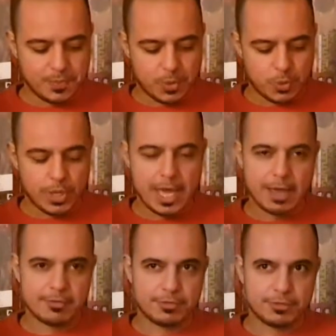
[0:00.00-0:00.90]
We
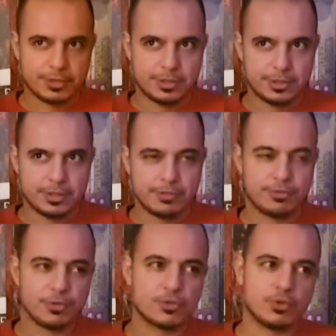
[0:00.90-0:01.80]
have
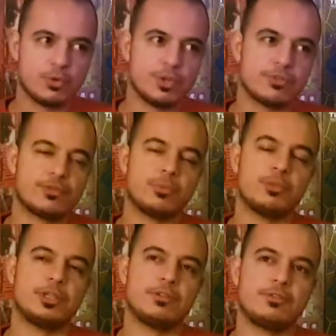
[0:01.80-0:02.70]
different stories from
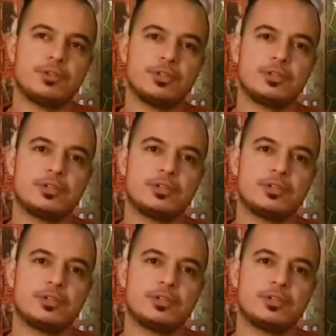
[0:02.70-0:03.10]
different